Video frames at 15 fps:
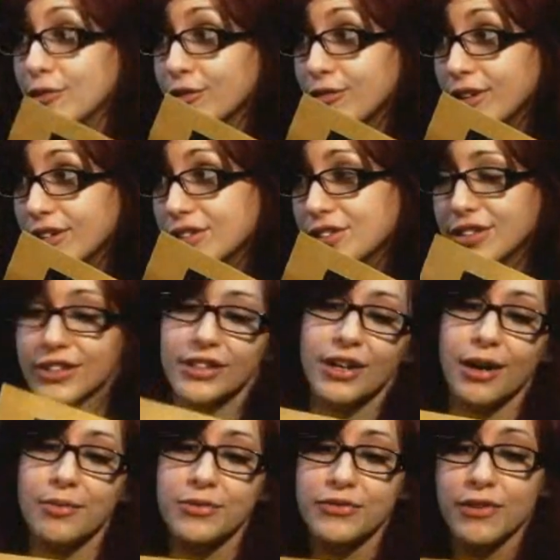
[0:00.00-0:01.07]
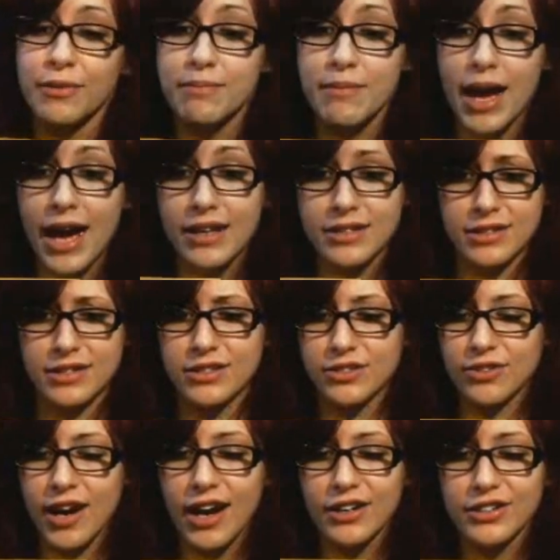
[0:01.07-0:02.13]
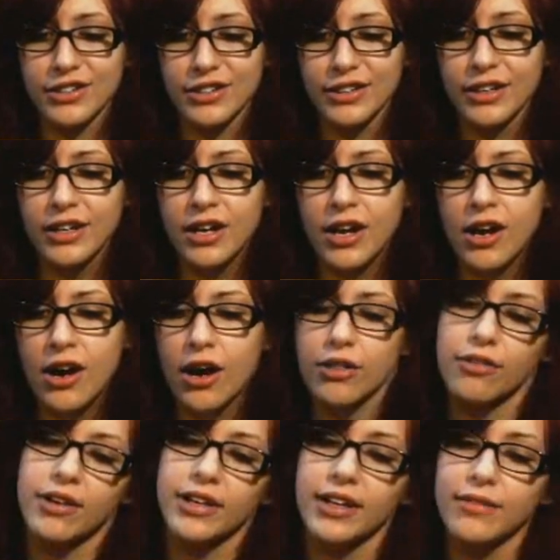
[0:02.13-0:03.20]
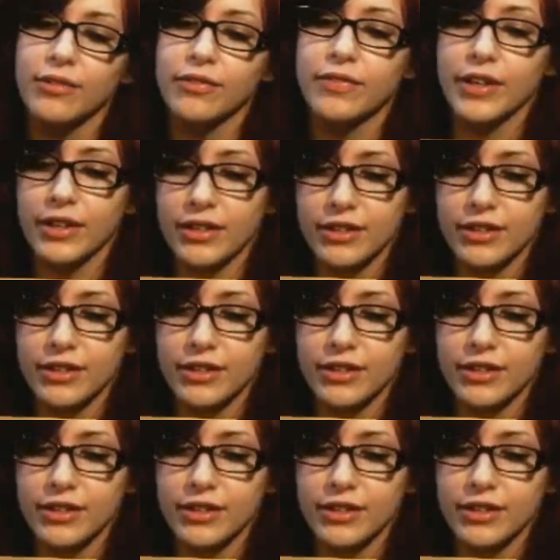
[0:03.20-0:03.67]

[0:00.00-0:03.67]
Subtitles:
Our last viewer question comes from Mass Distraction. Are there